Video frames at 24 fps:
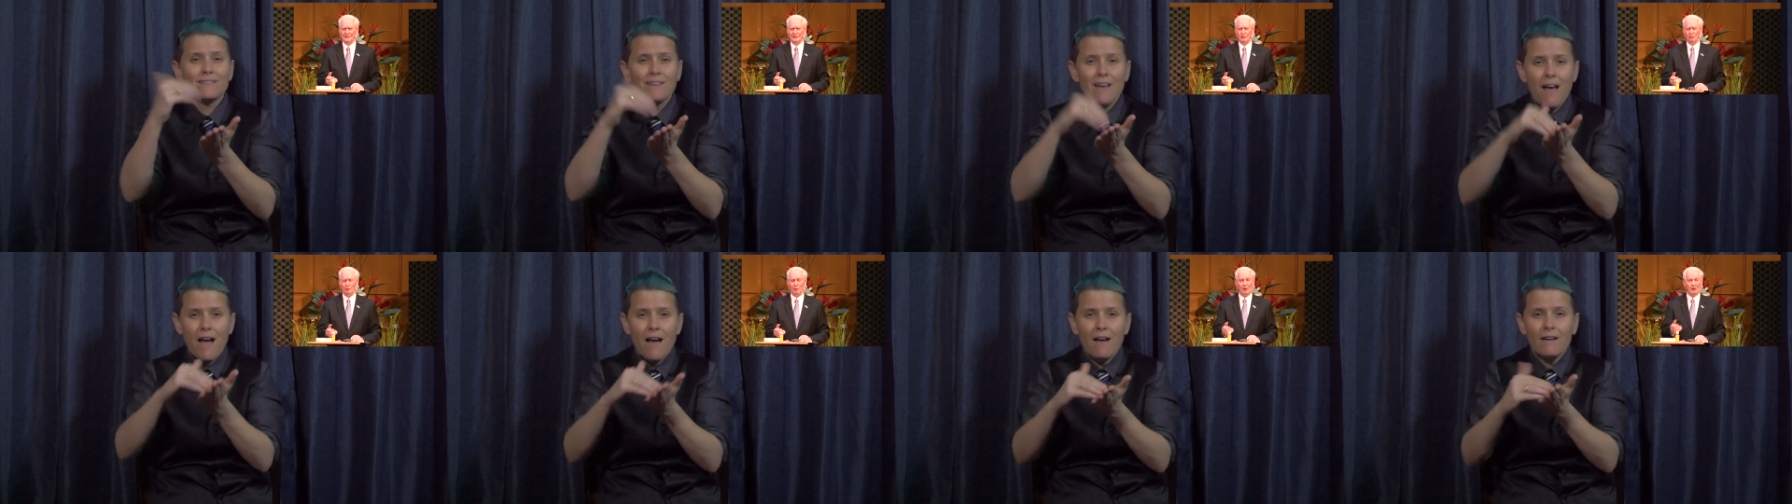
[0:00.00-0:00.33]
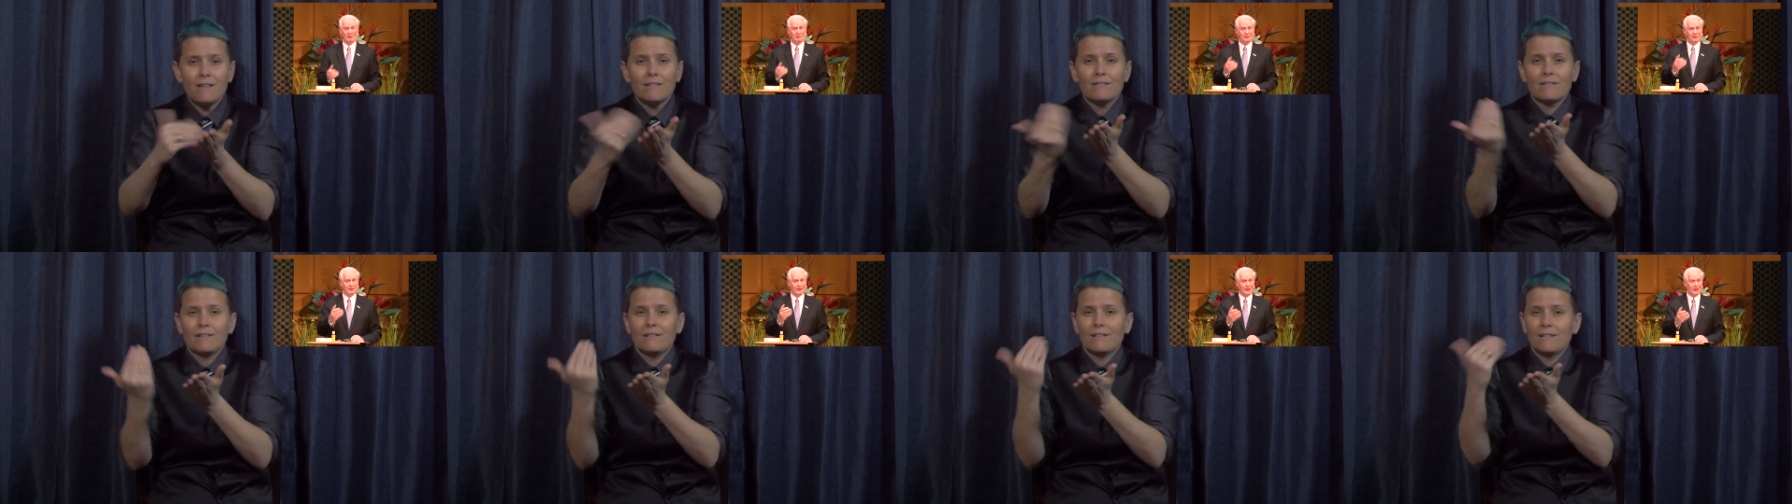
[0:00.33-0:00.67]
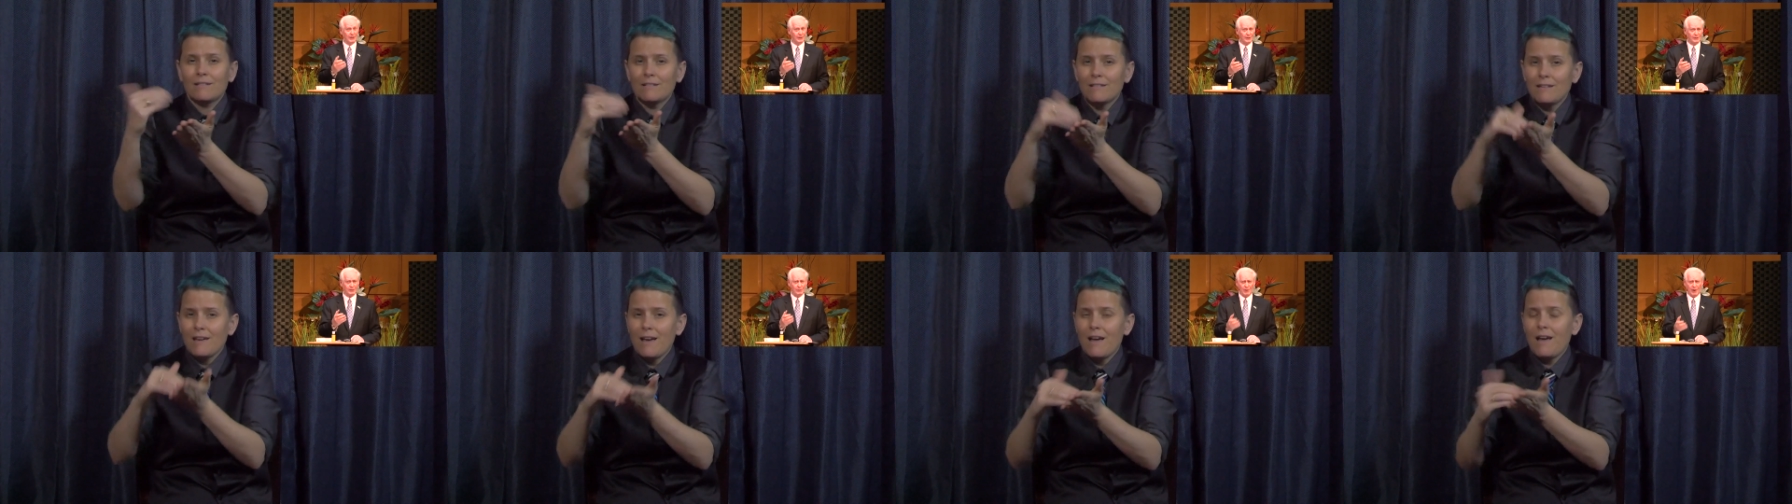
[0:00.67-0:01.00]
when
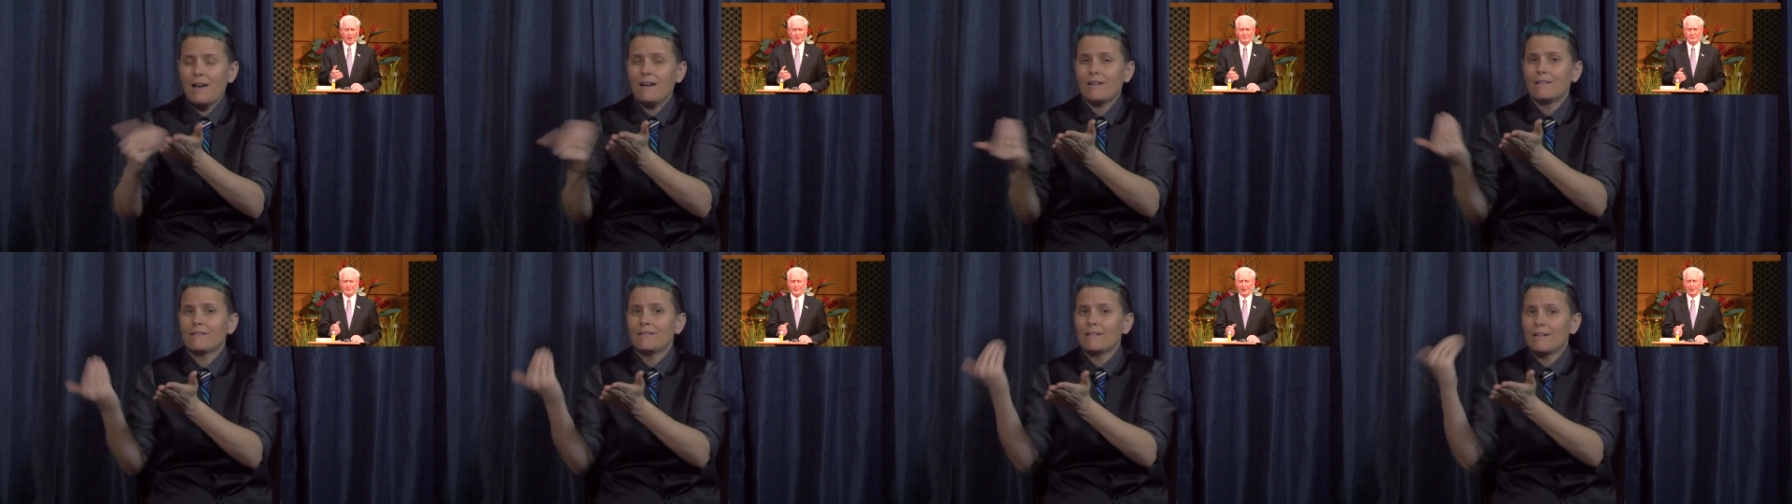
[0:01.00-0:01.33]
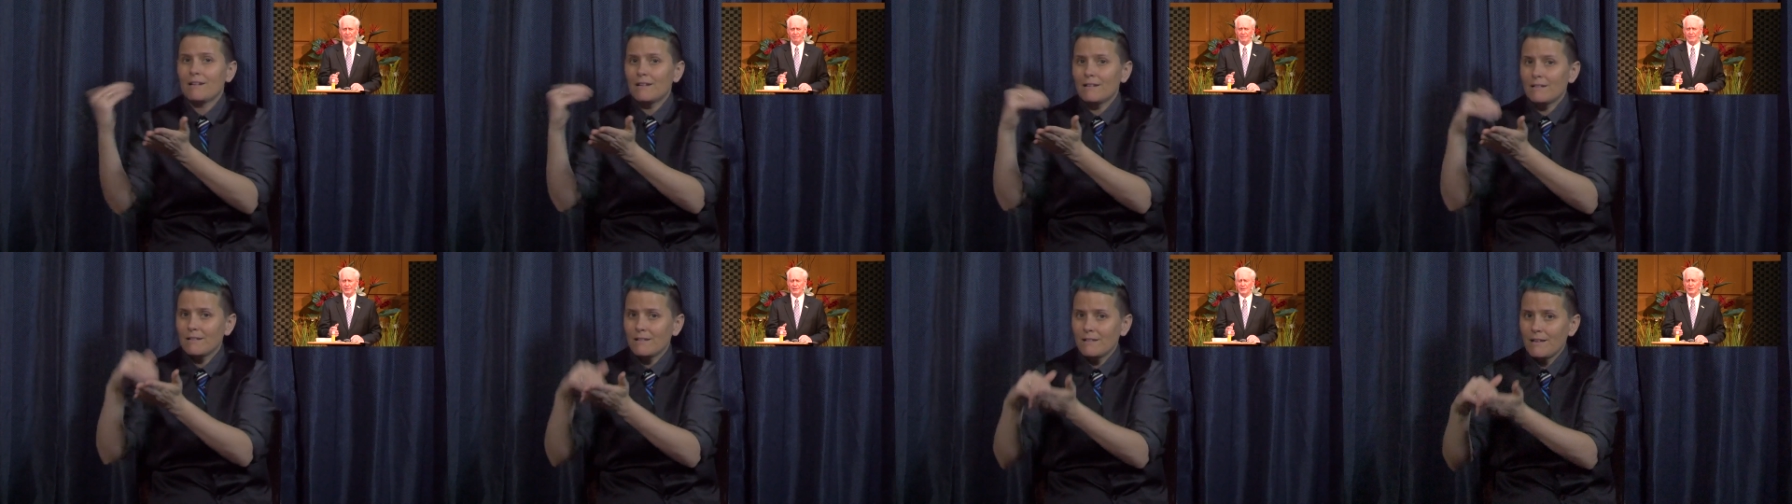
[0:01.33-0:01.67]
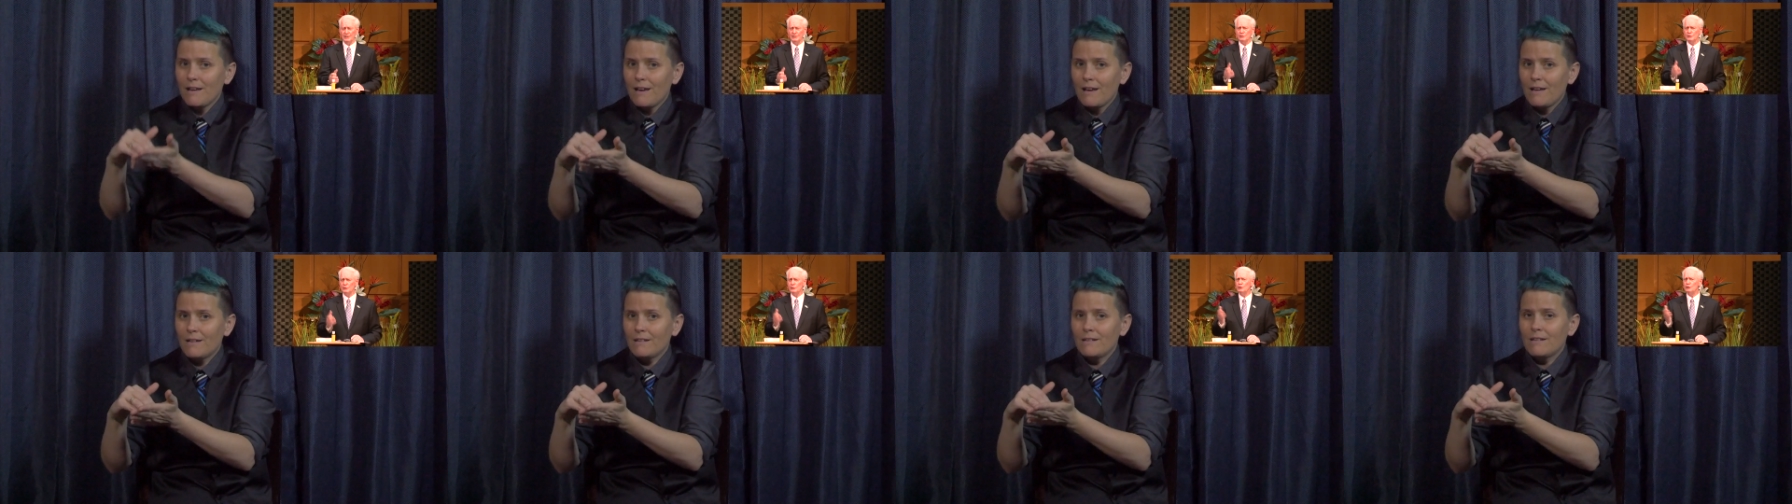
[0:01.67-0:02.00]
fear crops up
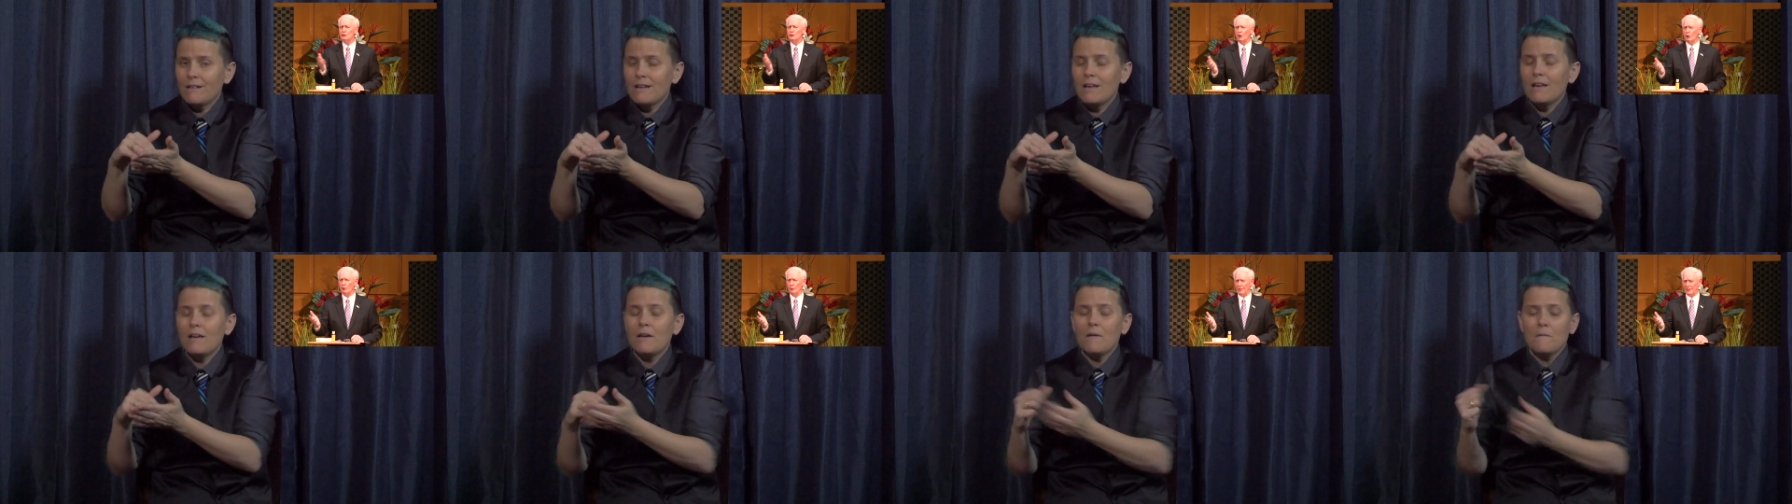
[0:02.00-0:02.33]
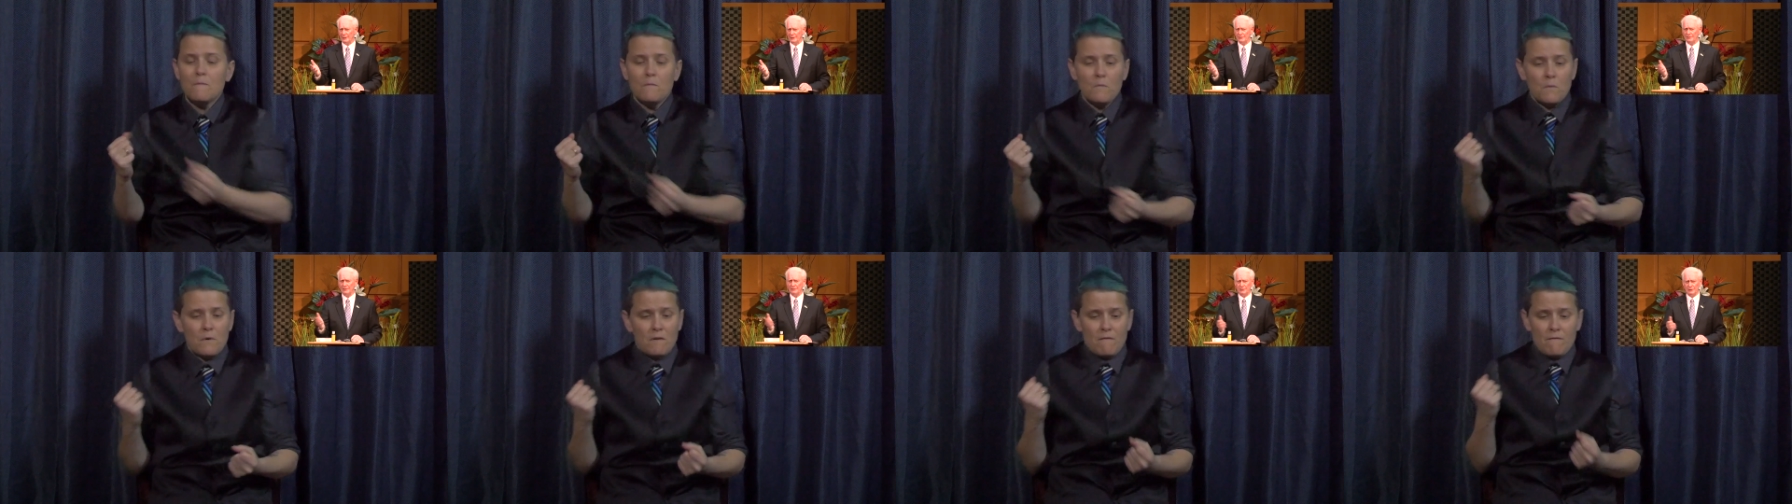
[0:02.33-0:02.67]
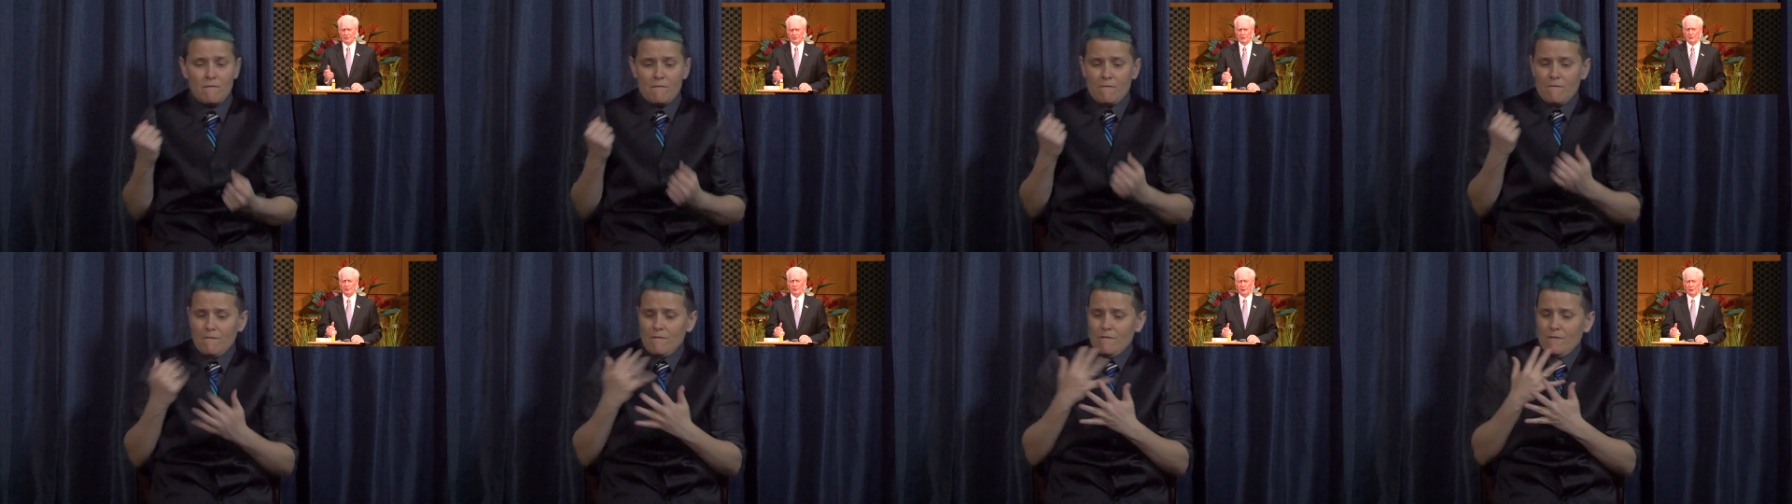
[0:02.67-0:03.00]
to show it the
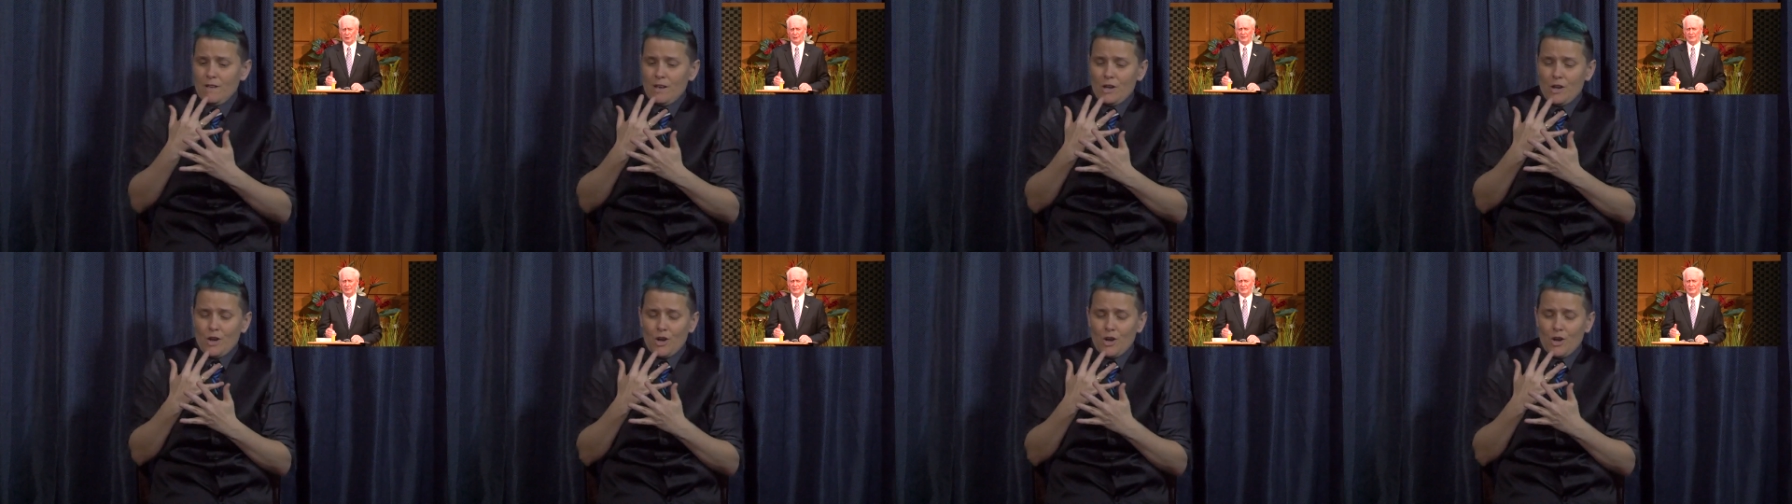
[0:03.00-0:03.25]
door,